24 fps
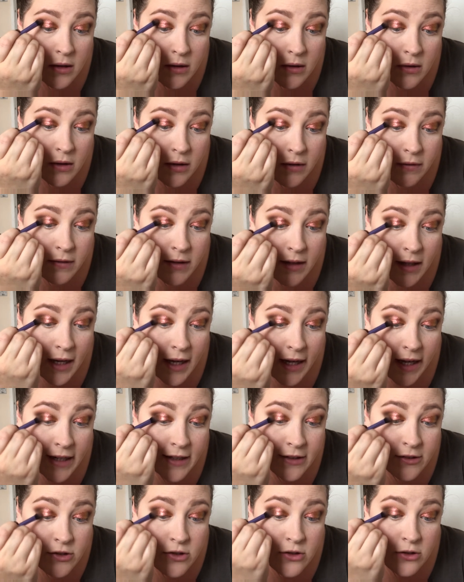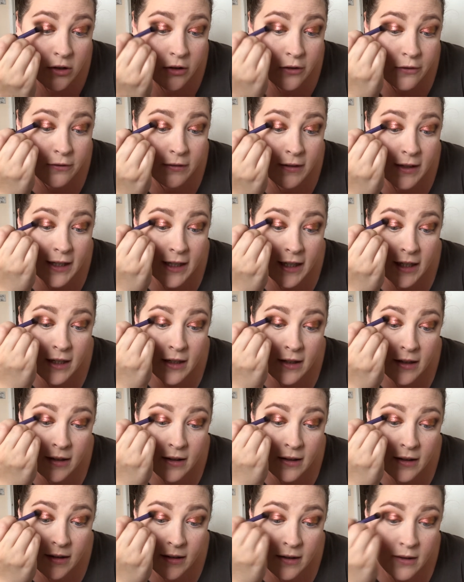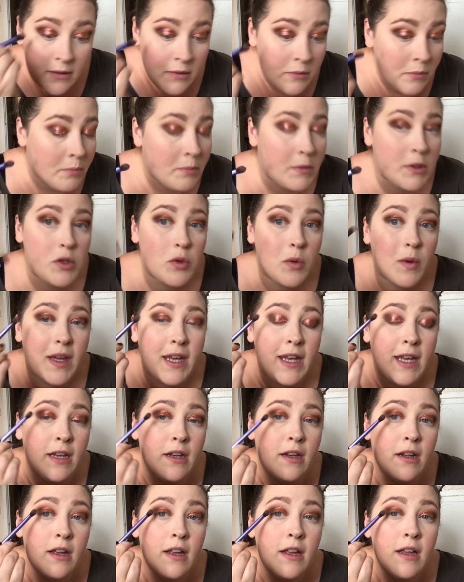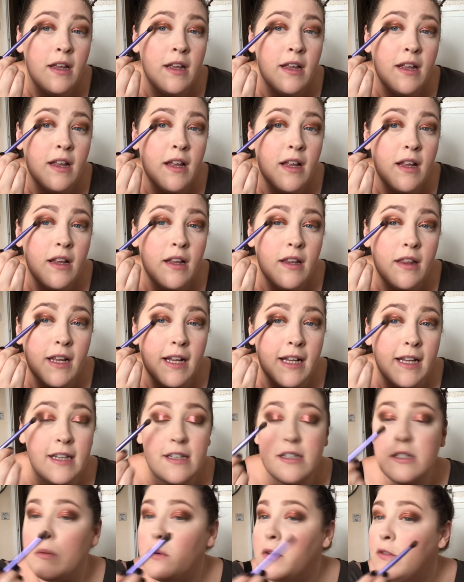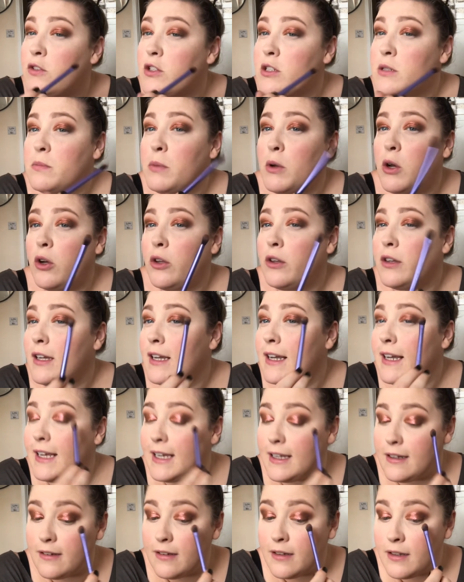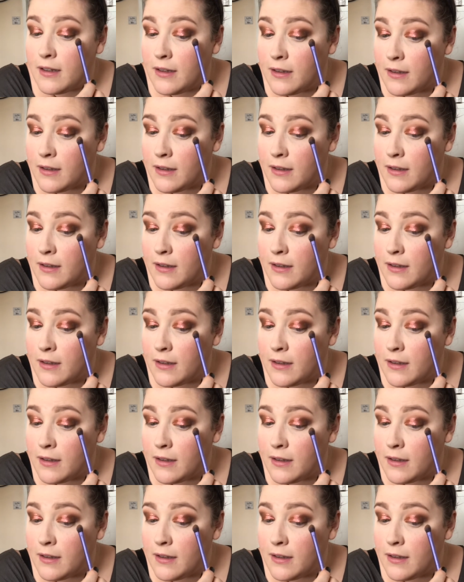go over that edge softly between the glitter we've just put on the lid.